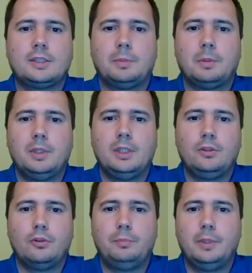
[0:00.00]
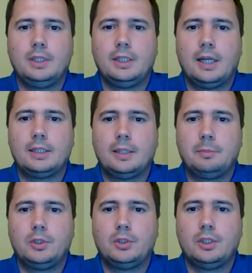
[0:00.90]
capability of building high
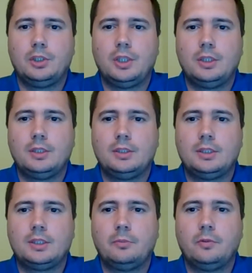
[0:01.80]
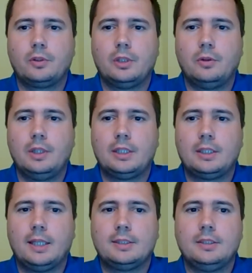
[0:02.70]
temperature initiating system for the oil and
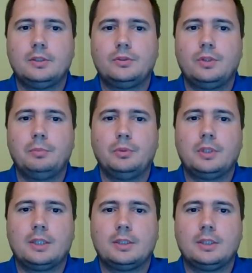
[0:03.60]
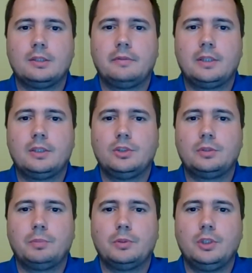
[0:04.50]
gas industry put us in an advantageous
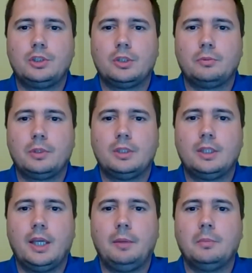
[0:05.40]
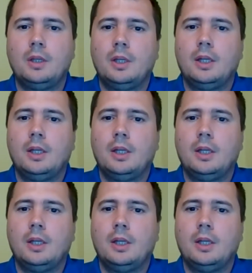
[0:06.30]
position when it came